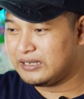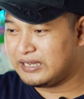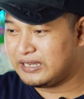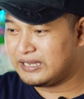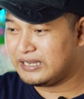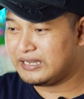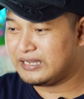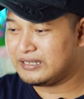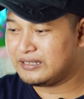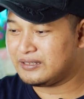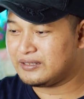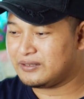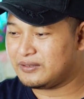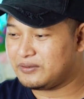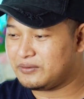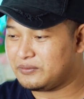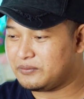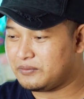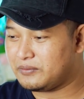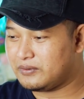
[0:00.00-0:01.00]
And
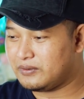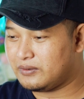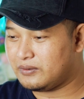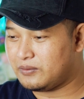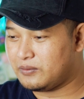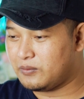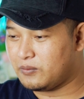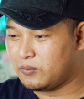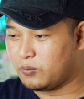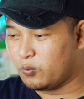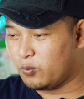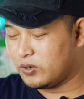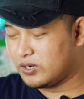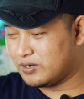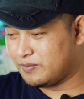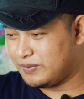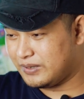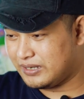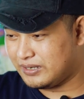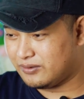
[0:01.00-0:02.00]
what
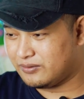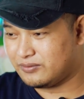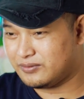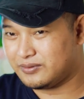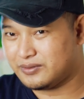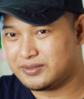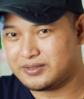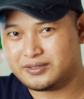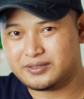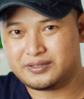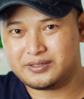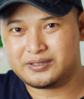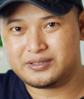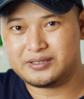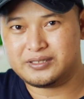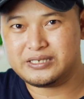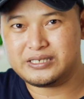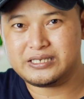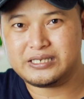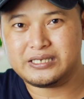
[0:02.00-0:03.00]
about
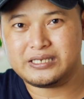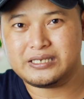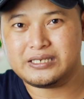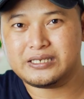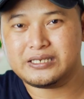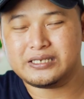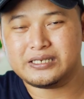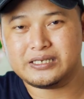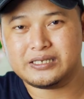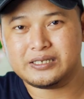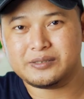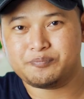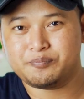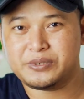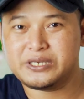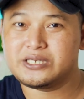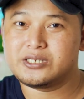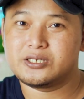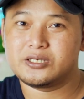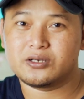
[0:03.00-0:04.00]
the
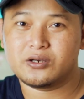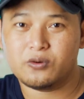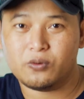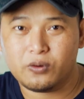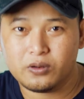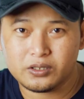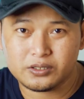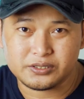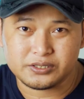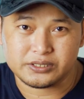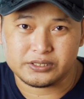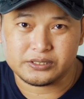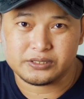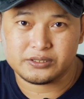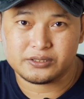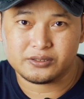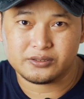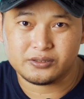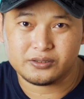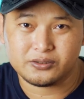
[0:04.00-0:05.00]
picture quality
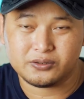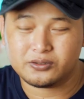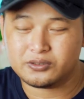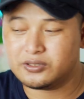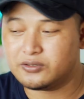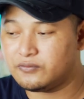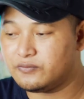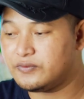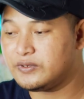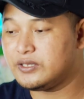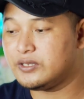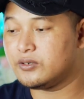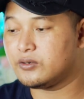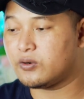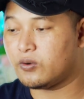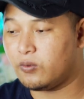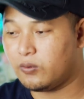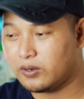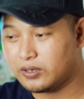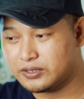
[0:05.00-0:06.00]
or the video
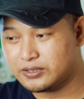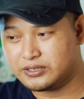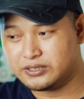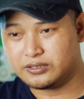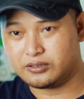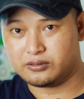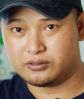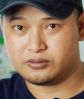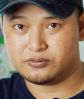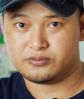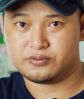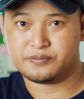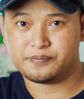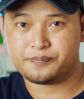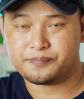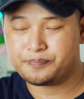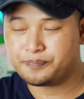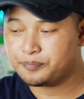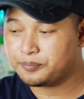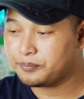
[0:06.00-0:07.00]
quality alone?
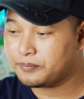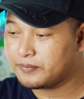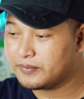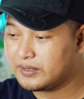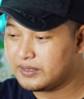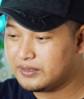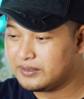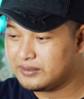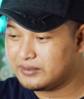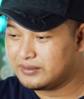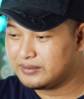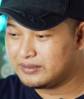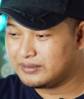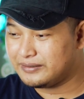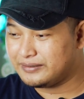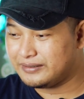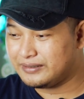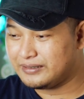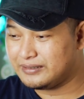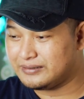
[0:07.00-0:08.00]

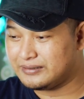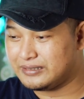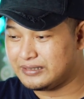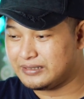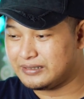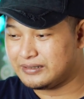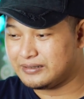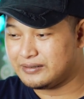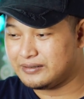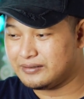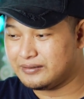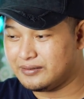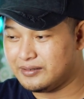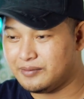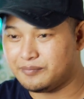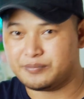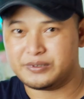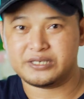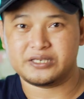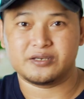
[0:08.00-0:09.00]
Is it
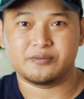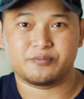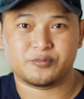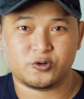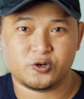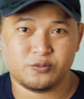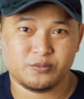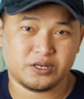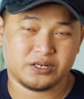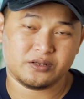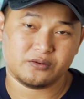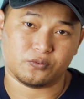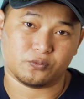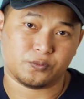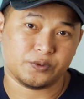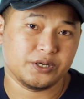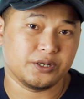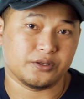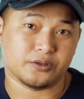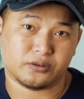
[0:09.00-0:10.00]
a big
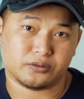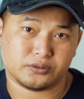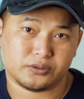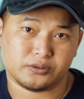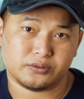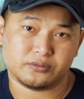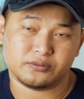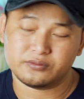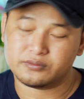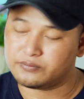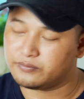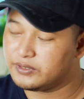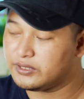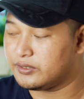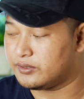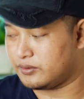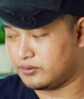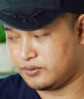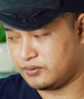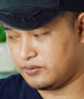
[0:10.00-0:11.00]
improvement? We don't know. We
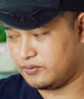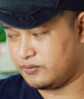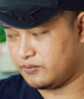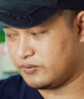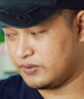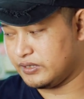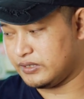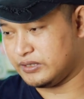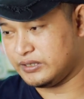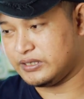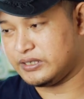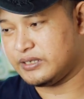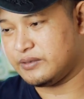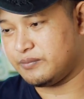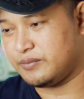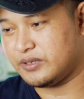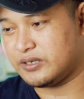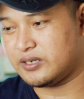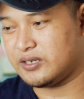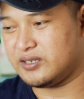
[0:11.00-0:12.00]
don't know really
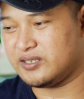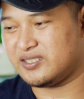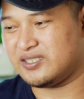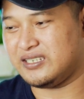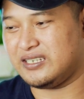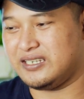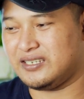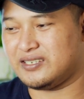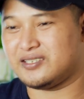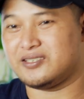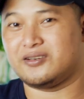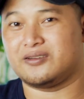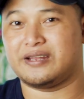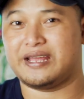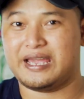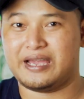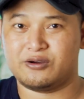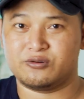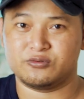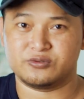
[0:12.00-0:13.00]
because it's not
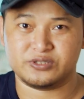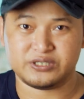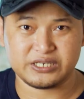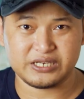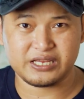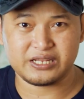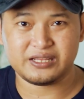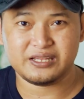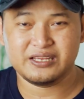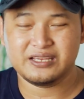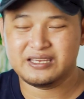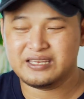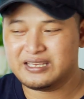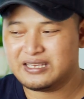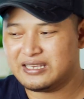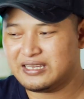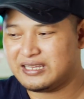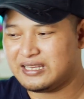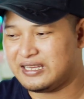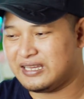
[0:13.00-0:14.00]
out yet
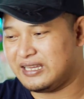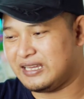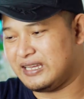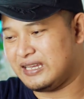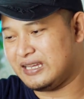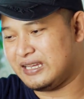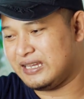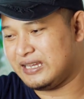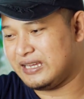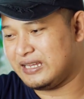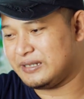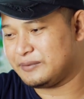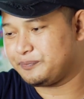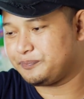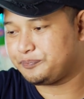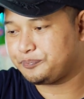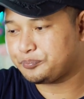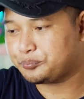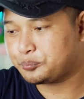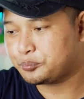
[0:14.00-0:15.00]
and